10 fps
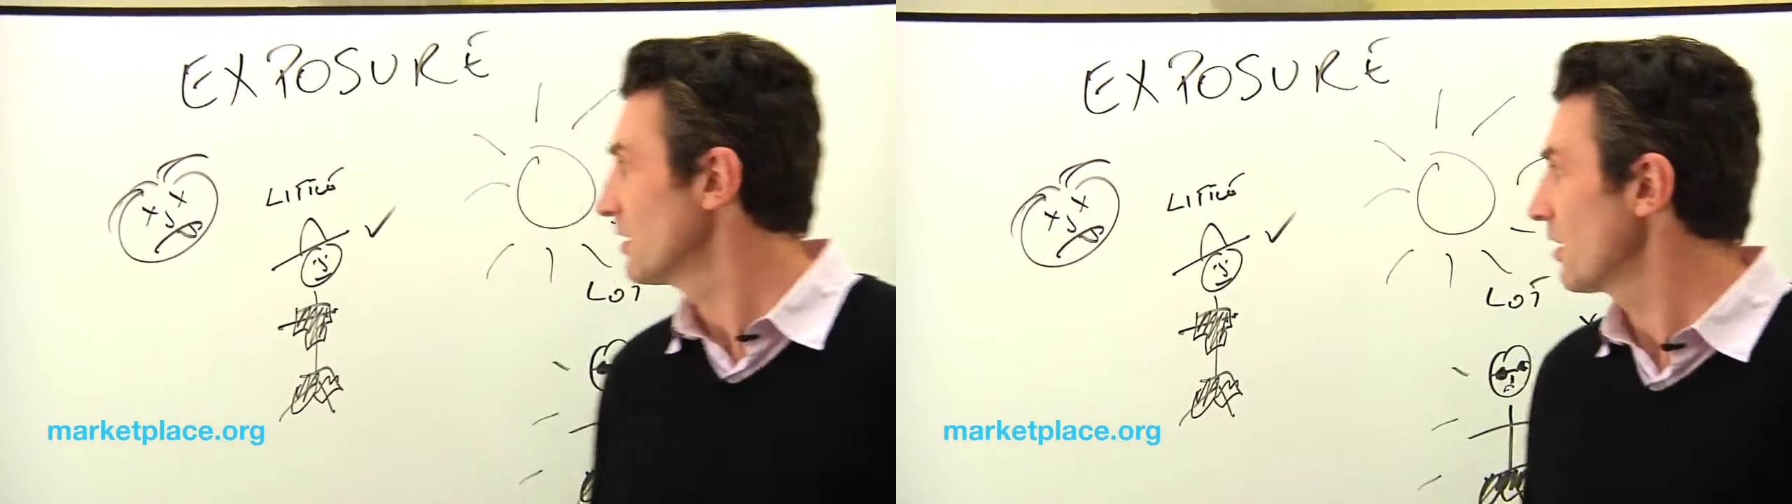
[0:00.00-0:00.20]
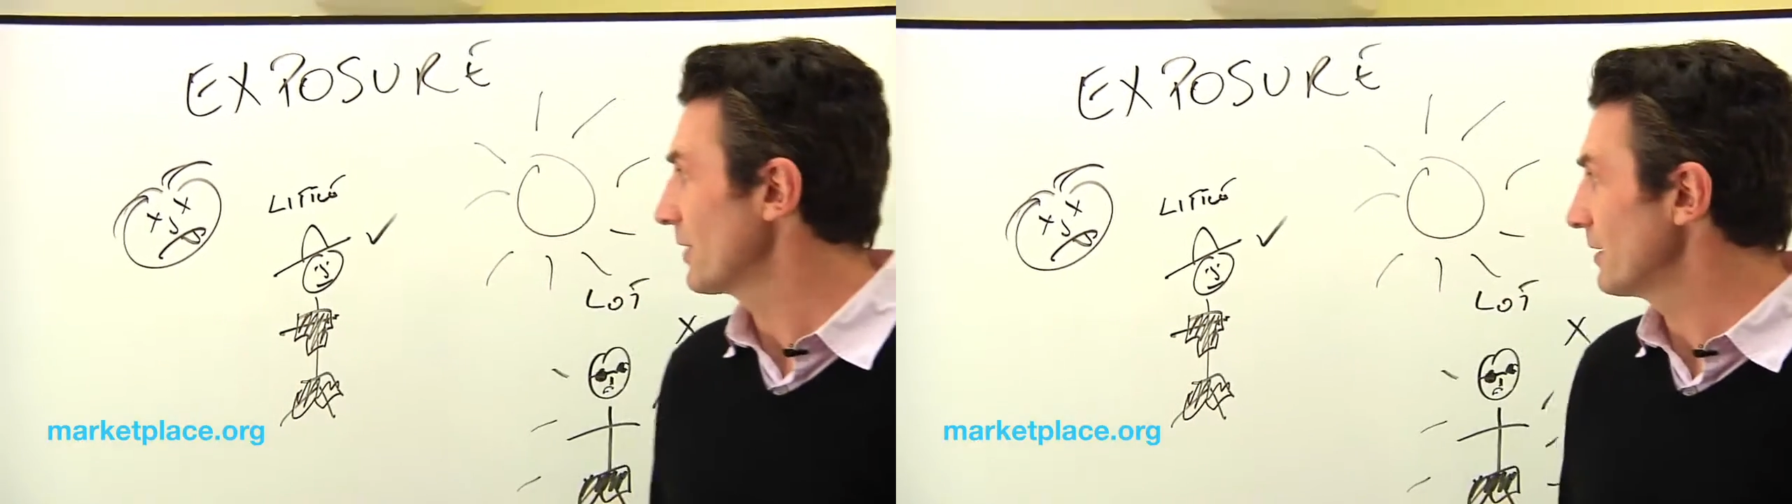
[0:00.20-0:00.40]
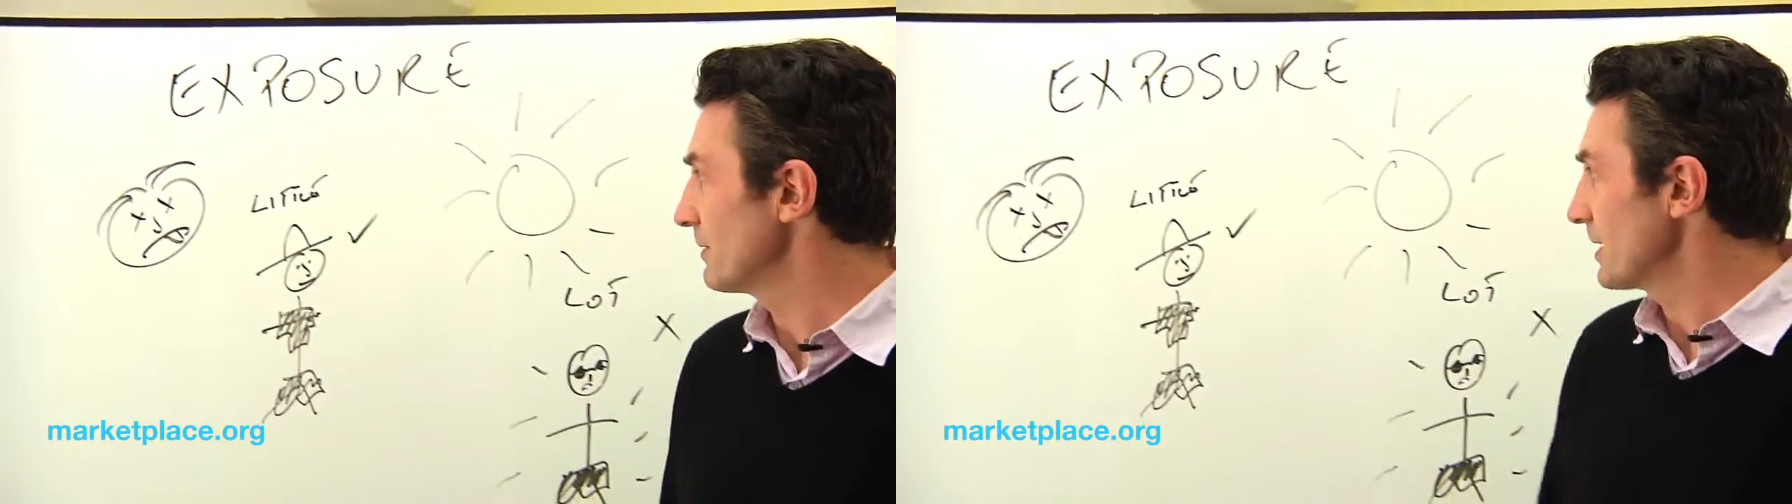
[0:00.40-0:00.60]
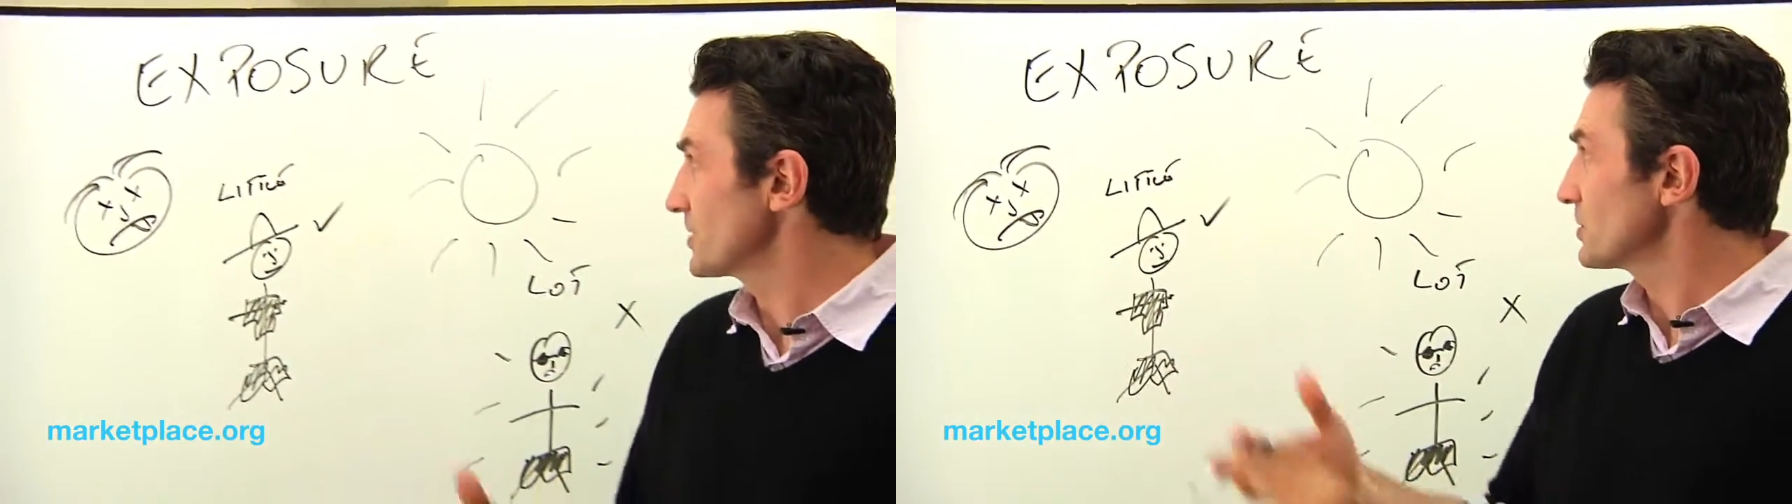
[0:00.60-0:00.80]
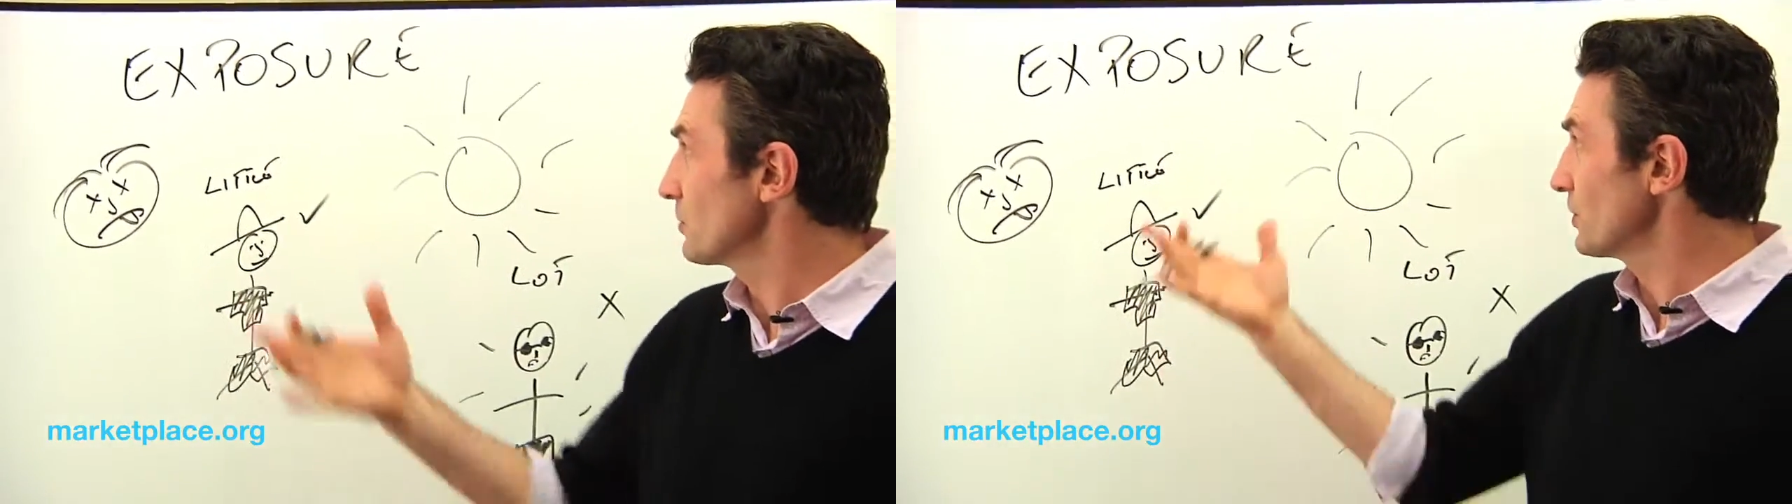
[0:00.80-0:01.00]
All right, and
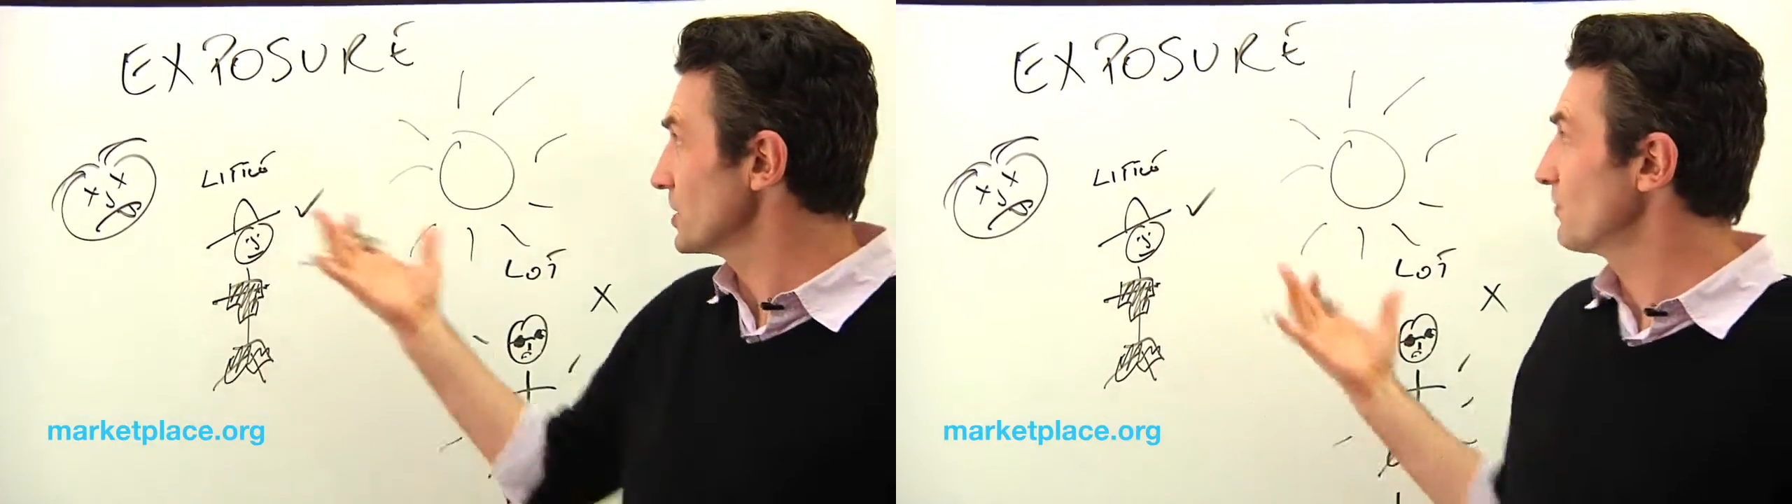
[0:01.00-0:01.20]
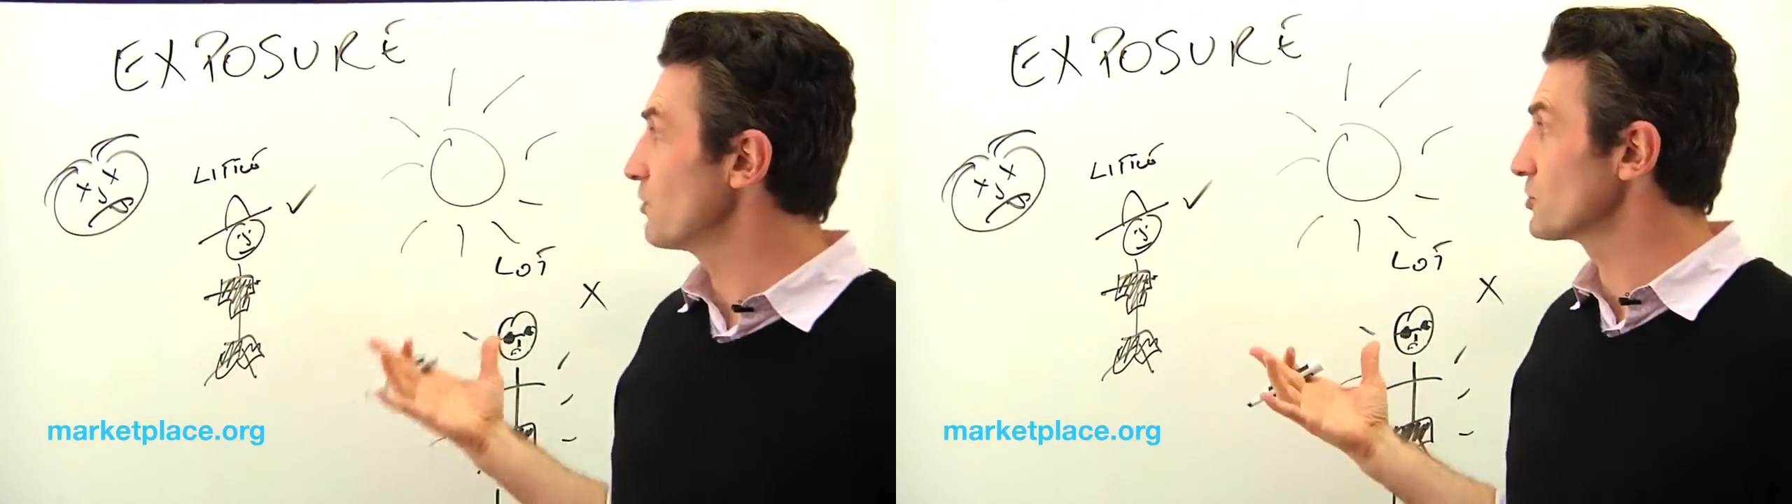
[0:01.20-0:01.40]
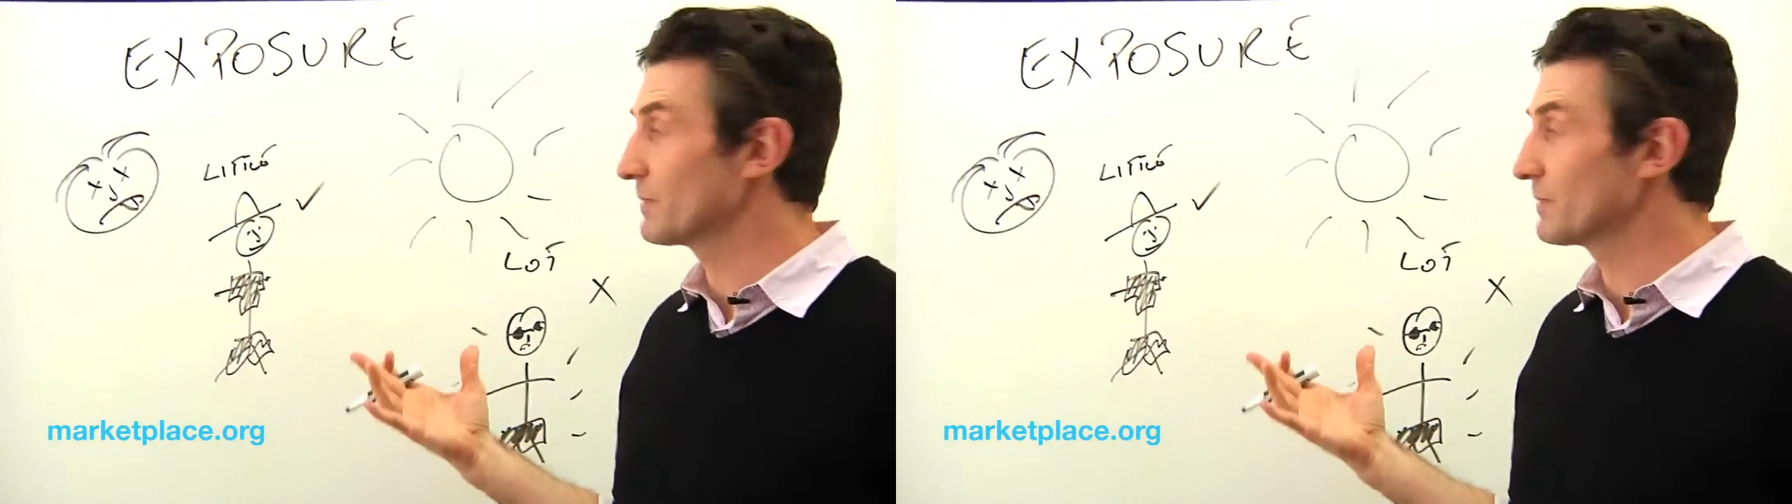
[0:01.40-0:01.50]
essentially what exposure